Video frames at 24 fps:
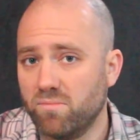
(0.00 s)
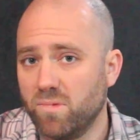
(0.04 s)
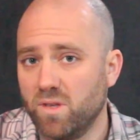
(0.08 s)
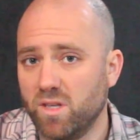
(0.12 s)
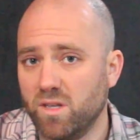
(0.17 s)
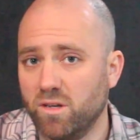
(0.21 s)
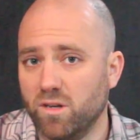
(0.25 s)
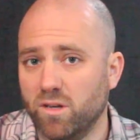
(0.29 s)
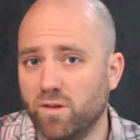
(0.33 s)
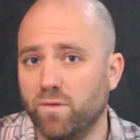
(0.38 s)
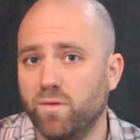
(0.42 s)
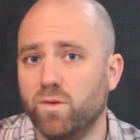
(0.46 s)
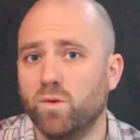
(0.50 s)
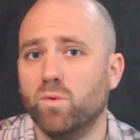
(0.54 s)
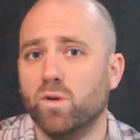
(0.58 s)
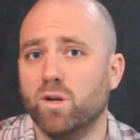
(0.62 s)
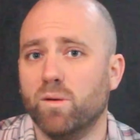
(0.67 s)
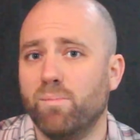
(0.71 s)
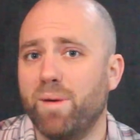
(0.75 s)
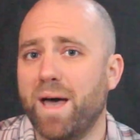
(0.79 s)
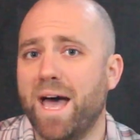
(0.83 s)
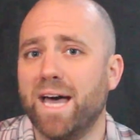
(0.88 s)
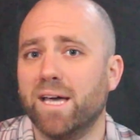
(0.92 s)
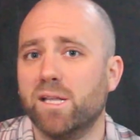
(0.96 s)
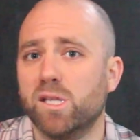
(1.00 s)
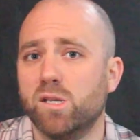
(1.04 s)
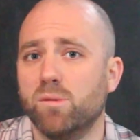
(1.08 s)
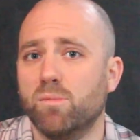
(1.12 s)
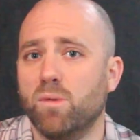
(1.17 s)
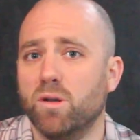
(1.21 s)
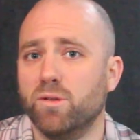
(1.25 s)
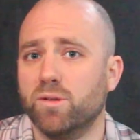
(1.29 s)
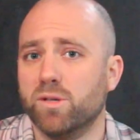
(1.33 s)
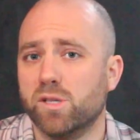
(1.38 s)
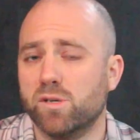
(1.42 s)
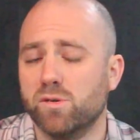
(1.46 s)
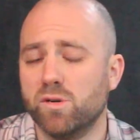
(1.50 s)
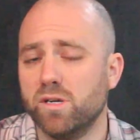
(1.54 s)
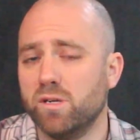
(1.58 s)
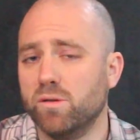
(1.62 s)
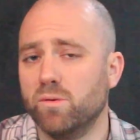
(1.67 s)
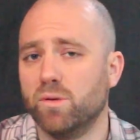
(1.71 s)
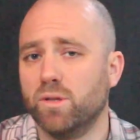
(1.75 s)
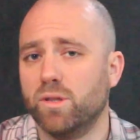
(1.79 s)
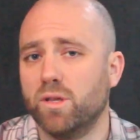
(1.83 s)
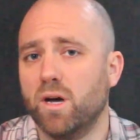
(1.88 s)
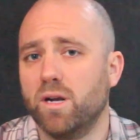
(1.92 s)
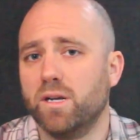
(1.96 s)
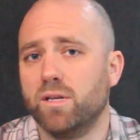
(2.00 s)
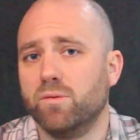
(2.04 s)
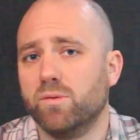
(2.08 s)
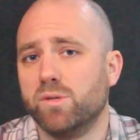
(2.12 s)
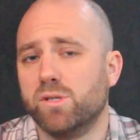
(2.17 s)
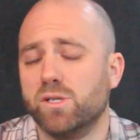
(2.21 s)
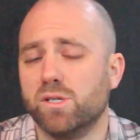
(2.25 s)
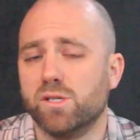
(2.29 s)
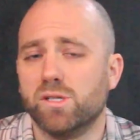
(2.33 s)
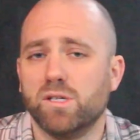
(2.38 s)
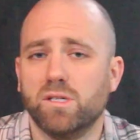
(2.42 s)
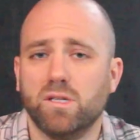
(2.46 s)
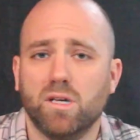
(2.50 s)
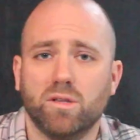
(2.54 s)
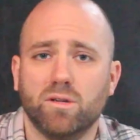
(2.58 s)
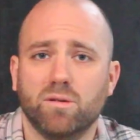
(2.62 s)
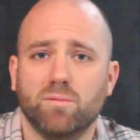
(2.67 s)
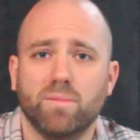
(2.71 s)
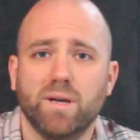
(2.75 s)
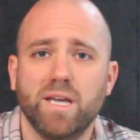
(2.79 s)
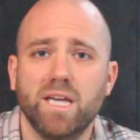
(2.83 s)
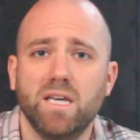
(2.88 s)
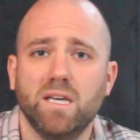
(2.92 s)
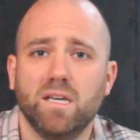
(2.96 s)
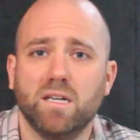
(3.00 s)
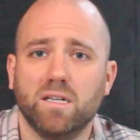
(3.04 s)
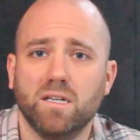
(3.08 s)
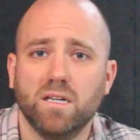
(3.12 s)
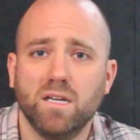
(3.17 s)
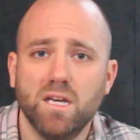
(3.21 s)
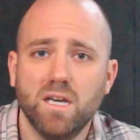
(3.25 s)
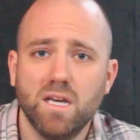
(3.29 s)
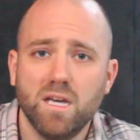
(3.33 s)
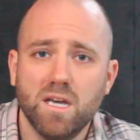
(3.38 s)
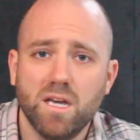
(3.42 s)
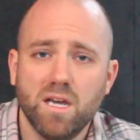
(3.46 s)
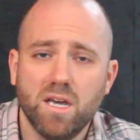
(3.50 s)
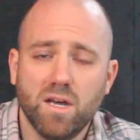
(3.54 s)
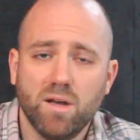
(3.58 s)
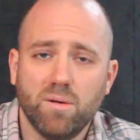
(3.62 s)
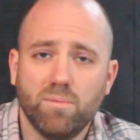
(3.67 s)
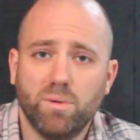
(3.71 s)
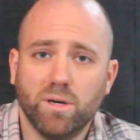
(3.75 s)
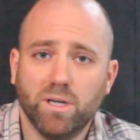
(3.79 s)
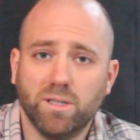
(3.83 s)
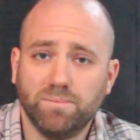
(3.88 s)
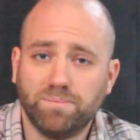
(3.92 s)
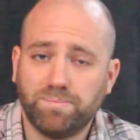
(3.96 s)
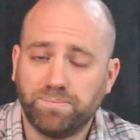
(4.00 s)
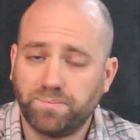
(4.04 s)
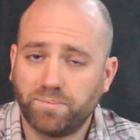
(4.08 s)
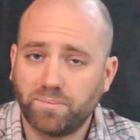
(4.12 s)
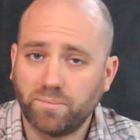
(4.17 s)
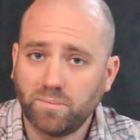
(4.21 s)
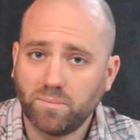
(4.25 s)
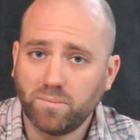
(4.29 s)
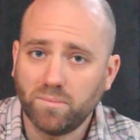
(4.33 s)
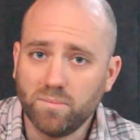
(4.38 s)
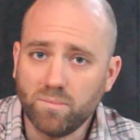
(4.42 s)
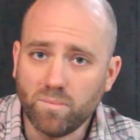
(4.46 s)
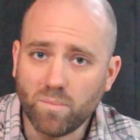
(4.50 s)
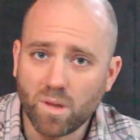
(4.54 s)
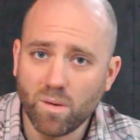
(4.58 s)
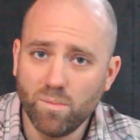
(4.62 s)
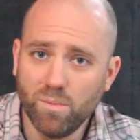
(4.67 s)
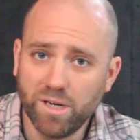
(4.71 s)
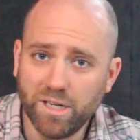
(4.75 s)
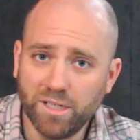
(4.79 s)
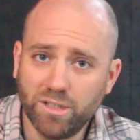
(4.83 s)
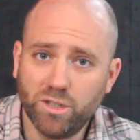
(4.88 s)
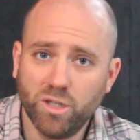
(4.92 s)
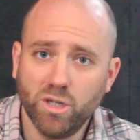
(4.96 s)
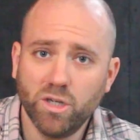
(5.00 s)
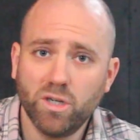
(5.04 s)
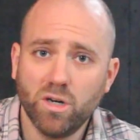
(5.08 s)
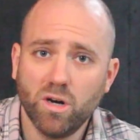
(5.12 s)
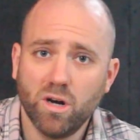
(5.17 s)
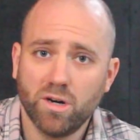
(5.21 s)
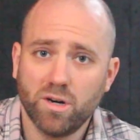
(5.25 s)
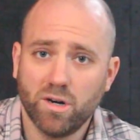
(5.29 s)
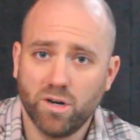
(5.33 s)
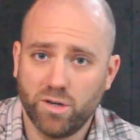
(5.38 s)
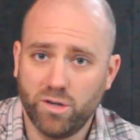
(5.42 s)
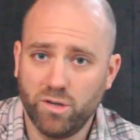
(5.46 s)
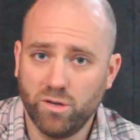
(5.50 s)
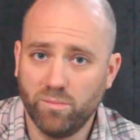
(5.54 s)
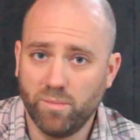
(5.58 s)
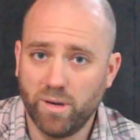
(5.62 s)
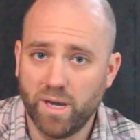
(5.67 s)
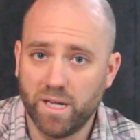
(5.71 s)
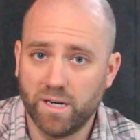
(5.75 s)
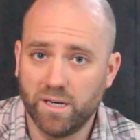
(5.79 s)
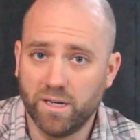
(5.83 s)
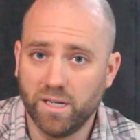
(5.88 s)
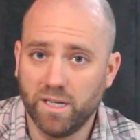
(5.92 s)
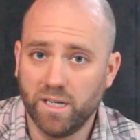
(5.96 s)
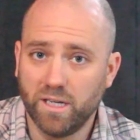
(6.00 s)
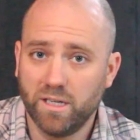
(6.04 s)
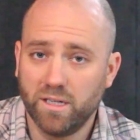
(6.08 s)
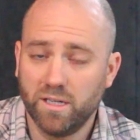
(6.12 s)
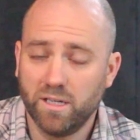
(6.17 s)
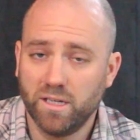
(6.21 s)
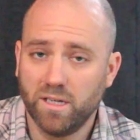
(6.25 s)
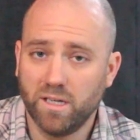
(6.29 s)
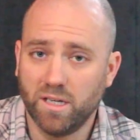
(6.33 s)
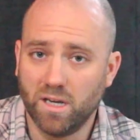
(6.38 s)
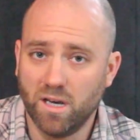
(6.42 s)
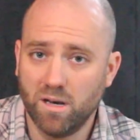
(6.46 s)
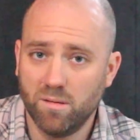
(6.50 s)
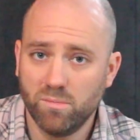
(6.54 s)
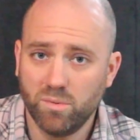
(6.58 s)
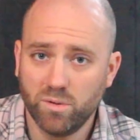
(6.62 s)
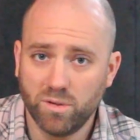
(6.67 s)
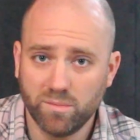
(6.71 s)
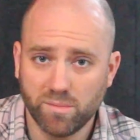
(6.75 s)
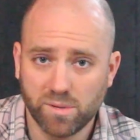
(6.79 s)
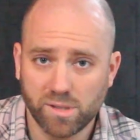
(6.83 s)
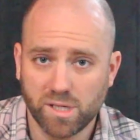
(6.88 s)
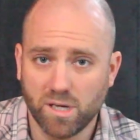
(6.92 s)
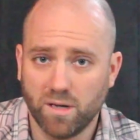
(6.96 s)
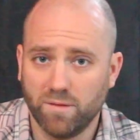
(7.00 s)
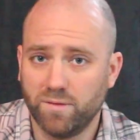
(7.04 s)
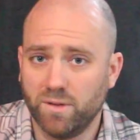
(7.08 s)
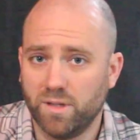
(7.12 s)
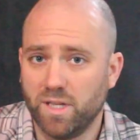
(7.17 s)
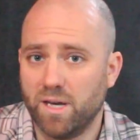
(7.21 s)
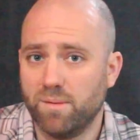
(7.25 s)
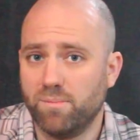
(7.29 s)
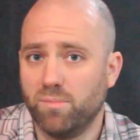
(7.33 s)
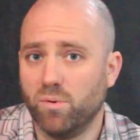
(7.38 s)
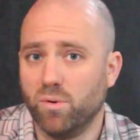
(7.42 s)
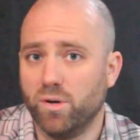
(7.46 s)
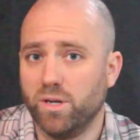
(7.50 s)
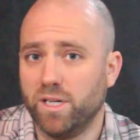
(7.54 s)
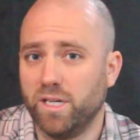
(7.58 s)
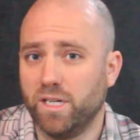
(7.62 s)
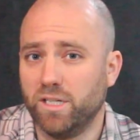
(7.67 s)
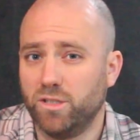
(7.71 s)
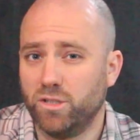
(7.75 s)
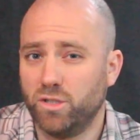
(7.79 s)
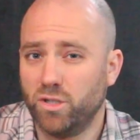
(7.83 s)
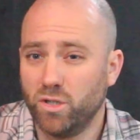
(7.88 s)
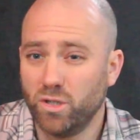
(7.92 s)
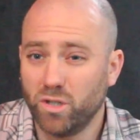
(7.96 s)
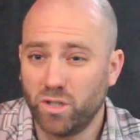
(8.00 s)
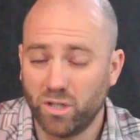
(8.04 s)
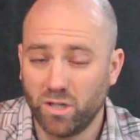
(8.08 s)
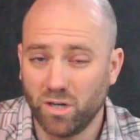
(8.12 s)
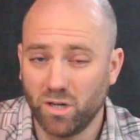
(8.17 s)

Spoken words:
if you would have passed Him on the street, you would have thought He was just another man. But He took on our humanity. He humbled Himself to that point. He took